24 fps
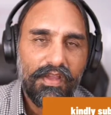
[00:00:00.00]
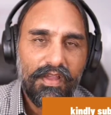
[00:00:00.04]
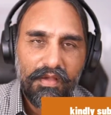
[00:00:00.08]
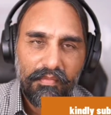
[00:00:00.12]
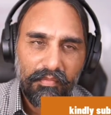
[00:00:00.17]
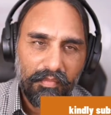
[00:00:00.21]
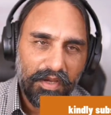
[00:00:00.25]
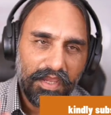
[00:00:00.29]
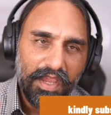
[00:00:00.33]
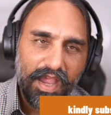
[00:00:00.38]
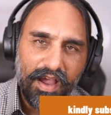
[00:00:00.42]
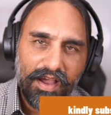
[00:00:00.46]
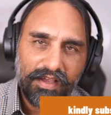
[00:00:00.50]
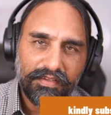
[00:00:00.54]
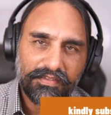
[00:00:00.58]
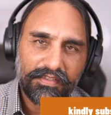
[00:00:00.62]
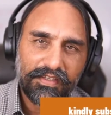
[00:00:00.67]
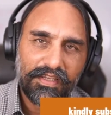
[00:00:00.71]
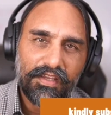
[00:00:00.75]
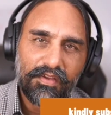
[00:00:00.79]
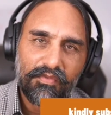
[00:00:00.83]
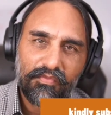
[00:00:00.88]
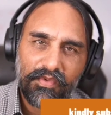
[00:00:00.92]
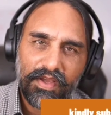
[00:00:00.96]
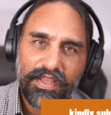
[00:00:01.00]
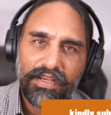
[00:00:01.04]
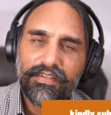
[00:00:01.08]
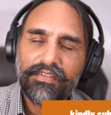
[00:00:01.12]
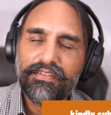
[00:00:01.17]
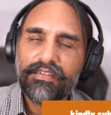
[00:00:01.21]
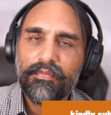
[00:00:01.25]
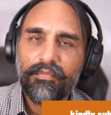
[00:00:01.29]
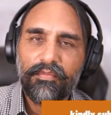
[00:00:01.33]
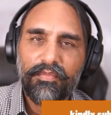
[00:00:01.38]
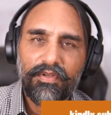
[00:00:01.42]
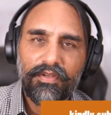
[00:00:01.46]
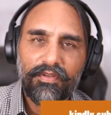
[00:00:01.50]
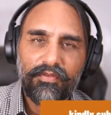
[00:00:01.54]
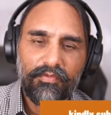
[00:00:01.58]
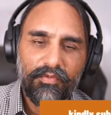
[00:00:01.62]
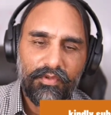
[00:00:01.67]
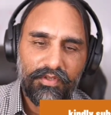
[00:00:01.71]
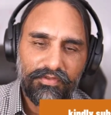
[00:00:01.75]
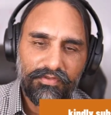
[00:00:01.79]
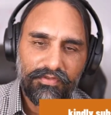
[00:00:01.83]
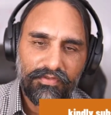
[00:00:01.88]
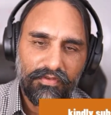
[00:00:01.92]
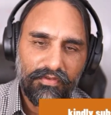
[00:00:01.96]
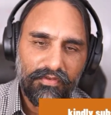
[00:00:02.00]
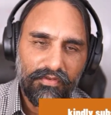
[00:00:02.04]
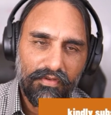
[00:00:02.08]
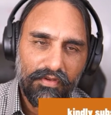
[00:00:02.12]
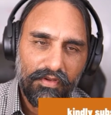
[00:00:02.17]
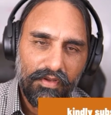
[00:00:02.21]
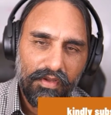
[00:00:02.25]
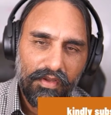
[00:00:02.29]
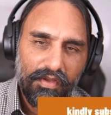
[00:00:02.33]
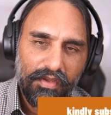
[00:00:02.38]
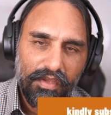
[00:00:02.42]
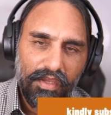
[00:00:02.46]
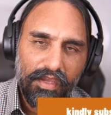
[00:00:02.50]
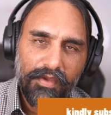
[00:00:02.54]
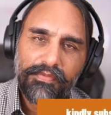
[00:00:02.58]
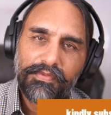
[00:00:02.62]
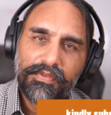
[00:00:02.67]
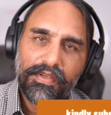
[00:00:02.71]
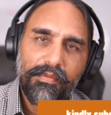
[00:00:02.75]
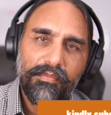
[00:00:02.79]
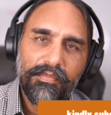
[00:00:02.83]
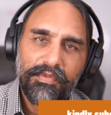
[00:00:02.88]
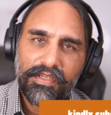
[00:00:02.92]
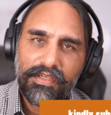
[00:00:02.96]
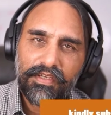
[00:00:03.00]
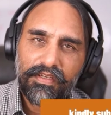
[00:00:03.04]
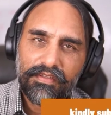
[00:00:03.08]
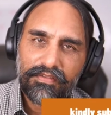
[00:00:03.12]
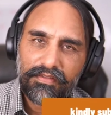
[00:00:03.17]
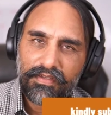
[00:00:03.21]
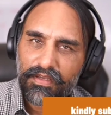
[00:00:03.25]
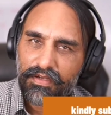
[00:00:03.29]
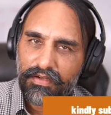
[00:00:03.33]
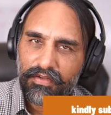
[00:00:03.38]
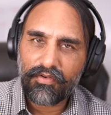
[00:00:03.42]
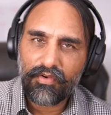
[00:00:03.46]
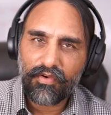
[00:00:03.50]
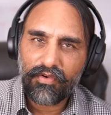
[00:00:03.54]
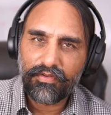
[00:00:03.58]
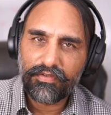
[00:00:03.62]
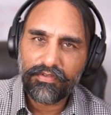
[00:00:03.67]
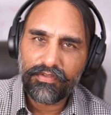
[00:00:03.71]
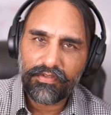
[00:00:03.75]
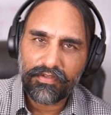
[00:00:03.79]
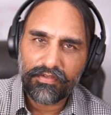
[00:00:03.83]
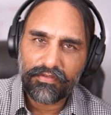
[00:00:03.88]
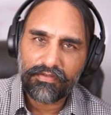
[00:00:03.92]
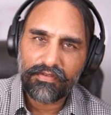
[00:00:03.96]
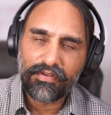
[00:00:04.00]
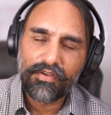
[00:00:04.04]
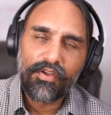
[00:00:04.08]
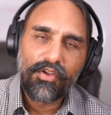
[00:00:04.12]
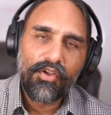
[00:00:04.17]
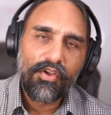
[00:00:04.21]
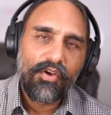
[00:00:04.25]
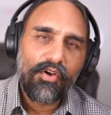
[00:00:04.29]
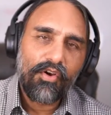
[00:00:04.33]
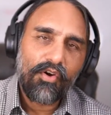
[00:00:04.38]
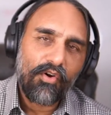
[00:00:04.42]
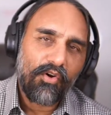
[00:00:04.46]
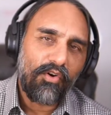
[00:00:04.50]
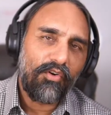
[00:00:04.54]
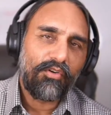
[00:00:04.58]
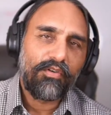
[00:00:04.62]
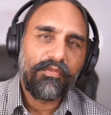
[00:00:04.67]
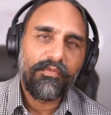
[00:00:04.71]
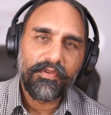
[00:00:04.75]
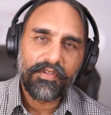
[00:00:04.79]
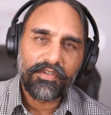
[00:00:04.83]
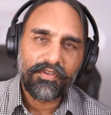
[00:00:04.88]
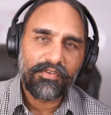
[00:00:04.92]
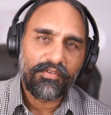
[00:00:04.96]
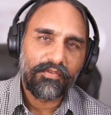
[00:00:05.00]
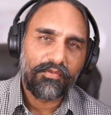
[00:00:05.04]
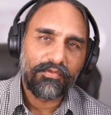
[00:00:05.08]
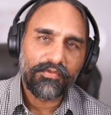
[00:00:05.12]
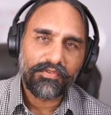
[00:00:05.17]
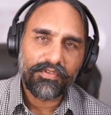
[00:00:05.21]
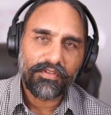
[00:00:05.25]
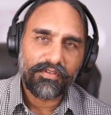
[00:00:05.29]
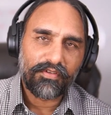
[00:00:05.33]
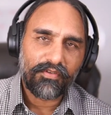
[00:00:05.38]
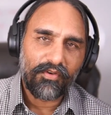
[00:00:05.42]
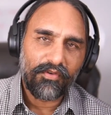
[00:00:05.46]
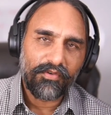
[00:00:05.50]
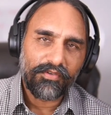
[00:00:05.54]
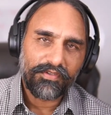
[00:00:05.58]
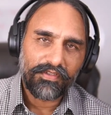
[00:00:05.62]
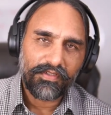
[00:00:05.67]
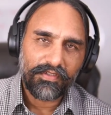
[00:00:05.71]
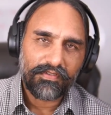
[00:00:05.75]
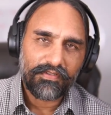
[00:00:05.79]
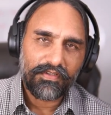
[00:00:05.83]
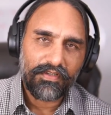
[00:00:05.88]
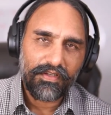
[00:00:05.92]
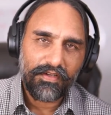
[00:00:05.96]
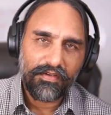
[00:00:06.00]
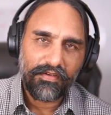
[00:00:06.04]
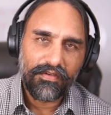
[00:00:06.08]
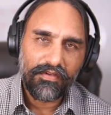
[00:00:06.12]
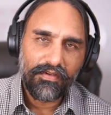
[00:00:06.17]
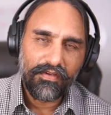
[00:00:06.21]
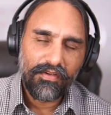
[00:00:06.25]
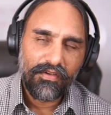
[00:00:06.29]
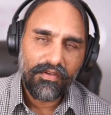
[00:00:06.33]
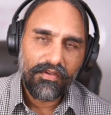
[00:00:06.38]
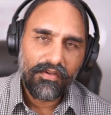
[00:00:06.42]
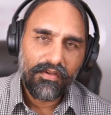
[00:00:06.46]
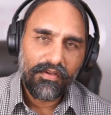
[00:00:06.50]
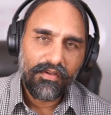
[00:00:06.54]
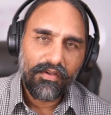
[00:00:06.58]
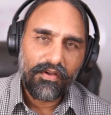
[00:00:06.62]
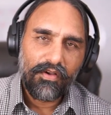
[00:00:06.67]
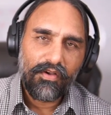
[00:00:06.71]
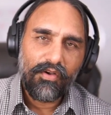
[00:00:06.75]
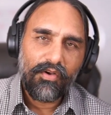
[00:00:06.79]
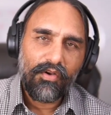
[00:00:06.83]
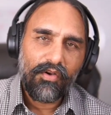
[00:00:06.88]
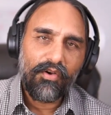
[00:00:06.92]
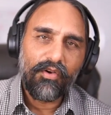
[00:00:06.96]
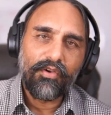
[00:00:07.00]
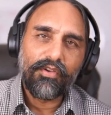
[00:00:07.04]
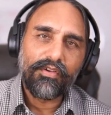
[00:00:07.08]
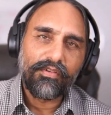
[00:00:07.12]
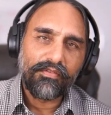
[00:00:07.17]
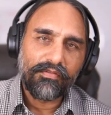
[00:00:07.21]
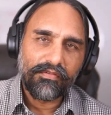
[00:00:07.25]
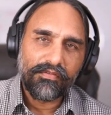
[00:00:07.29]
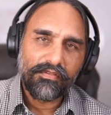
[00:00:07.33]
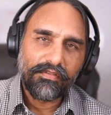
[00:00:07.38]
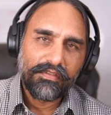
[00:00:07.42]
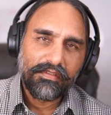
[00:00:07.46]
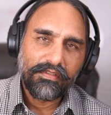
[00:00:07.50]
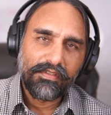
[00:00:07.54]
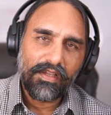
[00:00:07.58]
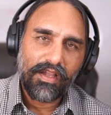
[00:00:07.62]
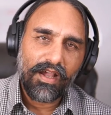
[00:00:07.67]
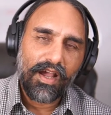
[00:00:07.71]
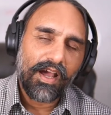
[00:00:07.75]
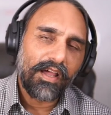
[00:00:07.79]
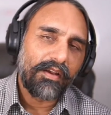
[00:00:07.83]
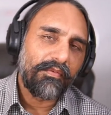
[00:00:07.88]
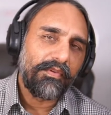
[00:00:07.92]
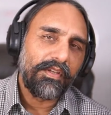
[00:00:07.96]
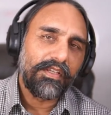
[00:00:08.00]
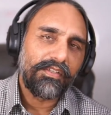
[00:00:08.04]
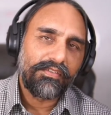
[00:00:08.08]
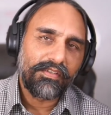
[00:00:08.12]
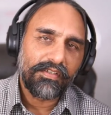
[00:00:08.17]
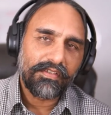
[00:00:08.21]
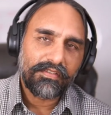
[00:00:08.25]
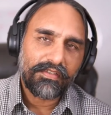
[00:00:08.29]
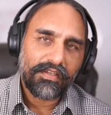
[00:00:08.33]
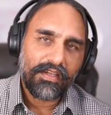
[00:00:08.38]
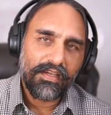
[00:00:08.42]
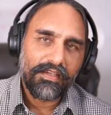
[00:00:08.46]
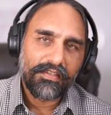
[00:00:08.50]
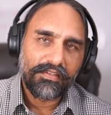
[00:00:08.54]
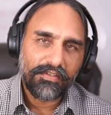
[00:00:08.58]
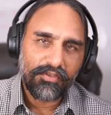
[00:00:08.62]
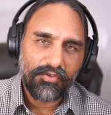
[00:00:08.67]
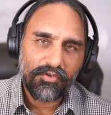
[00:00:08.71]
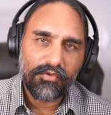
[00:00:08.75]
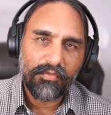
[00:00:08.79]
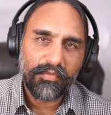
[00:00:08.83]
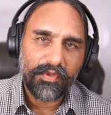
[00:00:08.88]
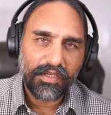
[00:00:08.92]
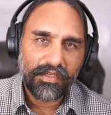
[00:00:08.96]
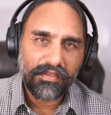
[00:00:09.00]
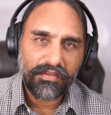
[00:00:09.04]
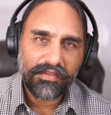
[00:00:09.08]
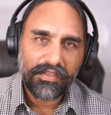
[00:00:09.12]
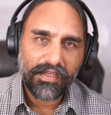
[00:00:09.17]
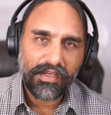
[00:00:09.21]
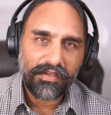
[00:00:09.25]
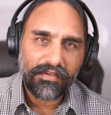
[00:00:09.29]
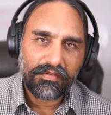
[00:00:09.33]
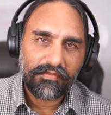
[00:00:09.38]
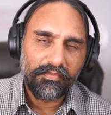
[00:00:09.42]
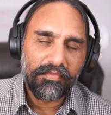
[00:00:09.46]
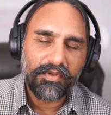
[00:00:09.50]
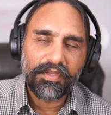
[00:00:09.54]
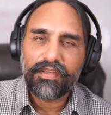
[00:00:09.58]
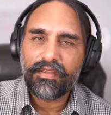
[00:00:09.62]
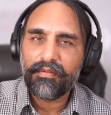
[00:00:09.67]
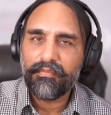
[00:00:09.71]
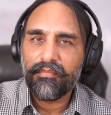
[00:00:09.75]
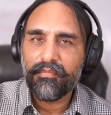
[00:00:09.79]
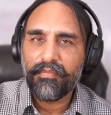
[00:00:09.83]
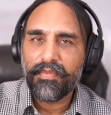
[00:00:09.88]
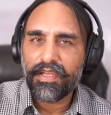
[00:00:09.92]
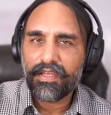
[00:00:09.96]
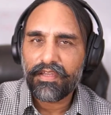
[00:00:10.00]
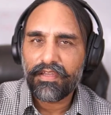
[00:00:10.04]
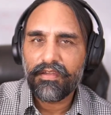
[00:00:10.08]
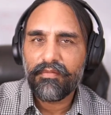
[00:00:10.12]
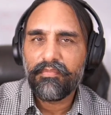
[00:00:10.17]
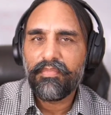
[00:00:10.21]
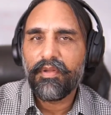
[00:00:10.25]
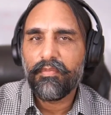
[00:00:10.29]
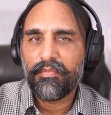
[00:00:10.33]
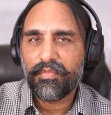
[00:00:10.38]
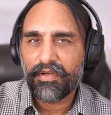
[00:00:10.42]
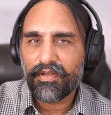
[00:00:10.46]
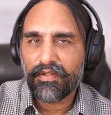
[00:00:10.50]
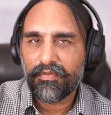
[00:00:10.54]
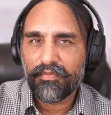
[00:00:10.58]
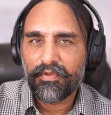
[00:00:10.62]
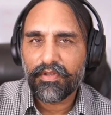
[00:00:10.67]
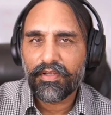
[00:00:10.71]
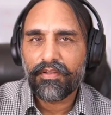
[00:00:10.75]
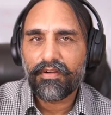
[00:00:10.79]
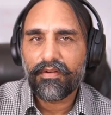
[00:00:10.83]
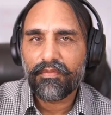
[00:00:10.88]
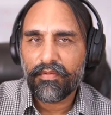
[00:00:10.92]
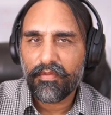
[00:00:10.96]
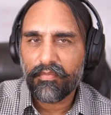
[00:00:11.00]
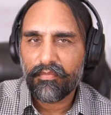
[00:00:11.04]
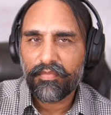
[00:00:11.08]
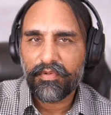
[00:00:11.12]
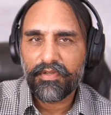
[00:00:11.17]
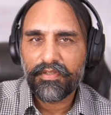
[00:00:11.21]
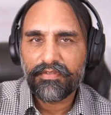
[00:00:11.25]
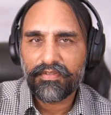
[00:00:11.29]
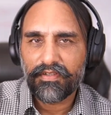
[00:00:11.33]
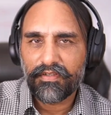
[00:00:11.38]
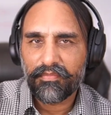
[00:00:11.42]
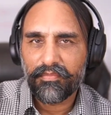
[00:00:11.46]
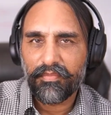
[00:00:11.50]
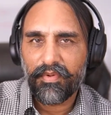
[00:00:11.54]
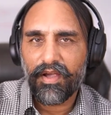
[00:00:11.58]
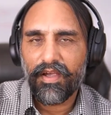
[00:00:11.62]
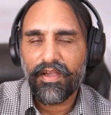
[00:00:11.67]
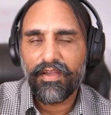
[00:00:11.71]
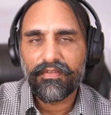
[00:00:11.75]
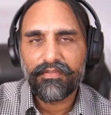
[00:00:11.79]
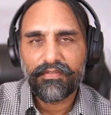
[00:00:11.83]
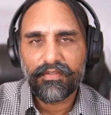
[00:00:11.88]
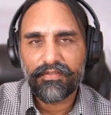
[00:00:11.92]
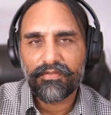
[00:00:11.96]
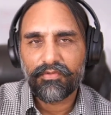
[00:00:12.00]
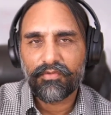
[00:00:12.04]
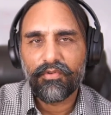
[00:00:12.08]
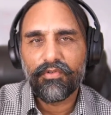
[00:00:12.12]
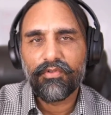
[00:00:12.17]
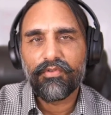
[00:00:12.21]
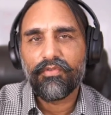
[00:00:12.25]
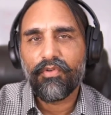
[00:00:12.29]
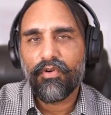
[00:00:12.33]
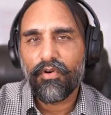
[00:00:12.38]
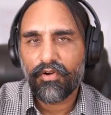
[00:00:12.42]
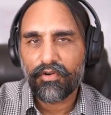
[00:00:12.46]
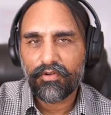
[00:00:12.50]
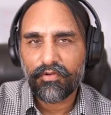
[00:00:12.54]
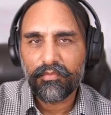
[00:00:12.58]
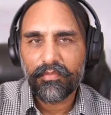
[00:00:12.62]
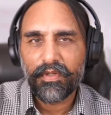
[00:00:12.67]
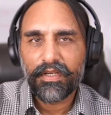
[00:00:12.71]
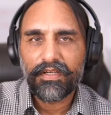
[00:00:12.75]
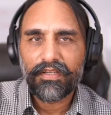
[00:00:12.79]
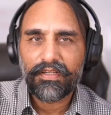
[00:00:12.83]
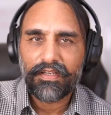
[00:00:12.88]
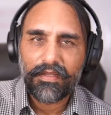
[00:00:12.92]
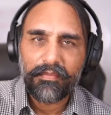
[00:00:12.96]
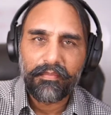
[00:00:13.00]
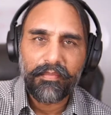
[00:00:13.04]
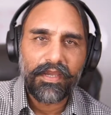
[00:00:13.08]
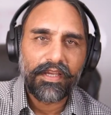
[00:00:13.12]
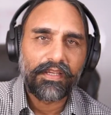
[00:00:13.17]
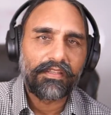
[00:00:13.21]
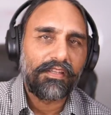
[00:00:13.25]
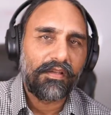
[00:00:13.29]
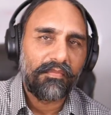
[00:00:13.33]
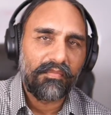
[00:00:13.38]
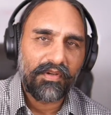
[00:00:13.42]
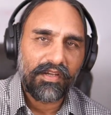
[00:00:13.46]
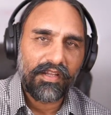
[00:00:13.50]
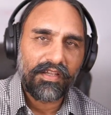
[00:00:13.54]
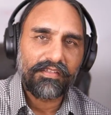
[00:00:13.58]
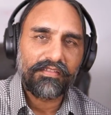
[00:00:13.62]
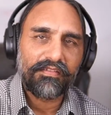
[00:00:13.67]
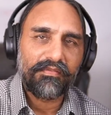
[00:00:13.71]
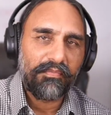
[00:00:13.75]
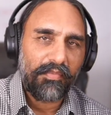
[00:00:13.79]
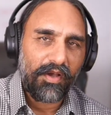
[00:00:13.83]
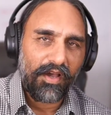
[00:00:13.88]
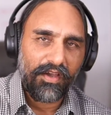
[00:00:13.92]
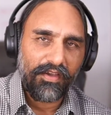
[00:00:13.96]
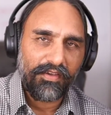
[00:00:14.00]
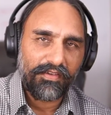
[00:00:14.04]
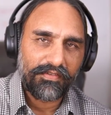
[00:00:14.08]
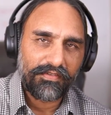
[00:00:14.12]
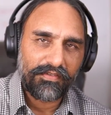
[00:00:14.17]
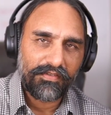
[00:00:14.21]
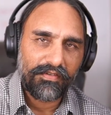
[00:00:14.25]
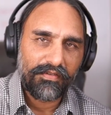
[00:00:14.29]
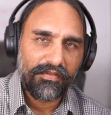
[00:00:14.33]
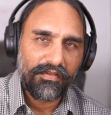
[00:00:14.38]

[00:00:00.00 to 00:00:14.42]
by asking very simple question. If something is unconscious, how do we reduce it consciously? Or are we just assuming that making people aware of implicit bias is going to automatically make them less biased?